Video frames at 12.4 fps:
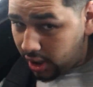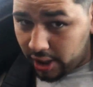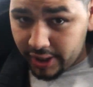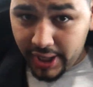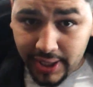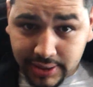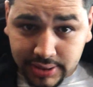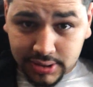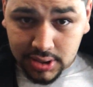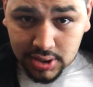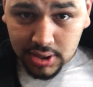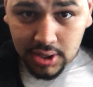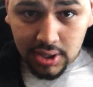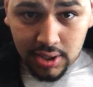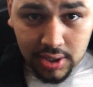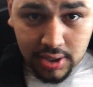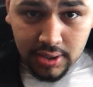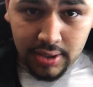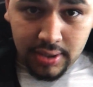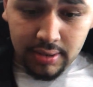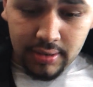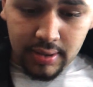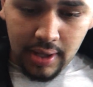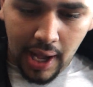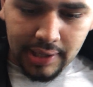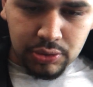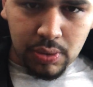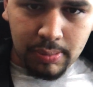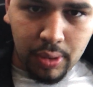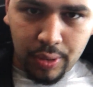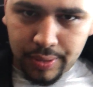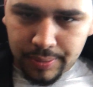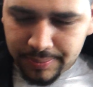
All right, guys. I just went broke.